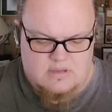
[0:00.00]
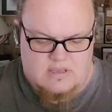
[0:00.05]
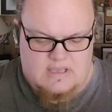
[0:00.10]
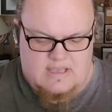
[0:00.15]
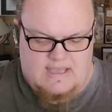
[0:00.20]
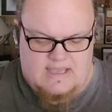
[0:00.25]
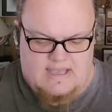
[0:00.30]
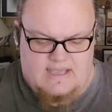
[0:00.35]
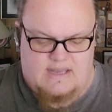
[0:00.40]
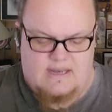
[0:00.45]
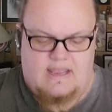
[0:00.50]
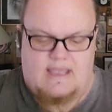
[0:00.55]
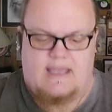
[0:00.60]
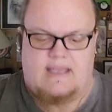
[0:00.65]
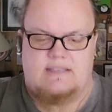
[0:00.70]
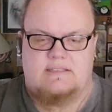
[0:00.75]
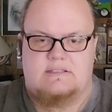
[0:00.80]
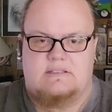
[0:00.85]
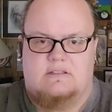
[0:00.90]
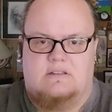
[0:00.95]
and it
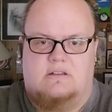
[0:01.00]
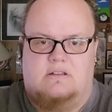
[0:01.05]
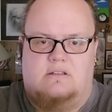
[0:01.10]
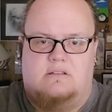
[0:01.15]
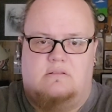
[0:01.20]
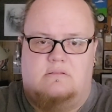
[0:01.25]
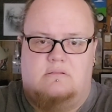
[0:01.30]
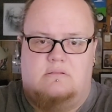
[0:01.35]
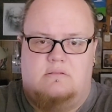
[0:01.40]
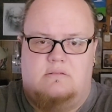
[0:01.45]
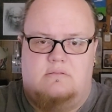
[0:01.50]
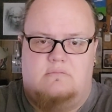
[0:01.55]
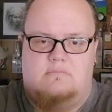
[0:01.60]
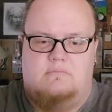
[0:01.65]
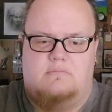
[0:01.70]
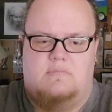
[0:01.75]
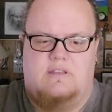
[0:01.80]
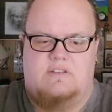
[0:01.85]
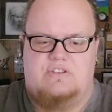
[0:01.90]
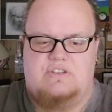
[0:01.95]
has a little
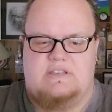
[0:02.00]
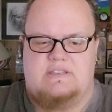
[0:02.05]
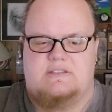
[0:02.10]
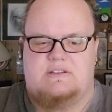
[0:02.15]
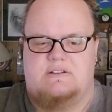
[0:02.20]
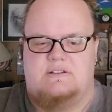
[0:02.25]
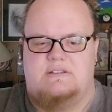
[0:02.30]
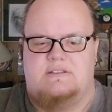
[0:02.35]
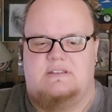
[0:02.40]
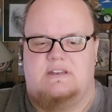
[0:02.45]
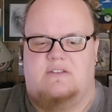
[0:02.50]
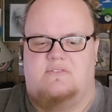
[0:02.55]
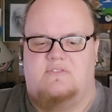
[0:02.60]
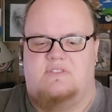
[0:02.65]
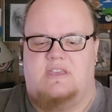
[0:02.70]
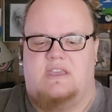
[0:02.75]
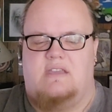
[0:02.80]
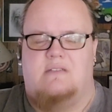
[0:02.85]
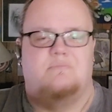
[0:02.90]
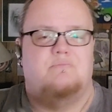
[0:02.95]
adjusters and
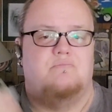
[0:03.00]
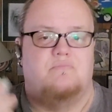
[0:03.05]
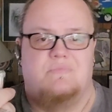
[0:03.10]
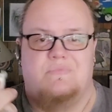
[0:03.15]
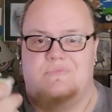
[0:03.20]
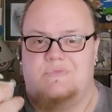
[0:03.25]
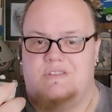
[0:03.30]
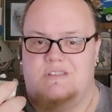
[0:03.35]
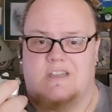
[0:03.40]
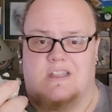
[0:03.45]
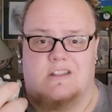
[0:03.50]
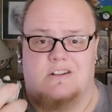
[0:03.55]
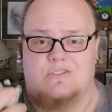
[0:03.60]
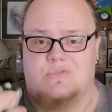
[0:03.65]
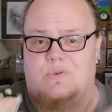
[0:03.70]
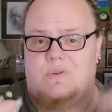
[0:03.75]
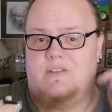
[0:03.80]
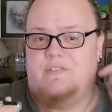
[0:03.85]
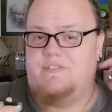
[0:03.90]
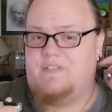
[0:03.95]
everything.
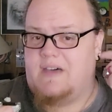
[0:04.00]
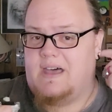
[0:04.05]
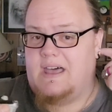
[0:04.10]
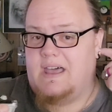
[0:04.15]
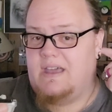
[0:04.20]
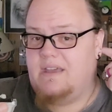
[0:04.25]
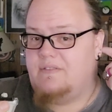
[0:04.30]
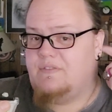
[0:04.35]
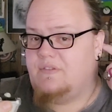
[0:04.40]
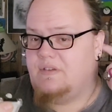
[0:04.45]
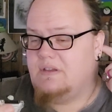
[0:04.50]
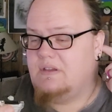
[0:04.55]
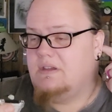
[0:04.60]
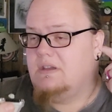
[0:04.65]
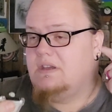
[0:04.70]
$1.25,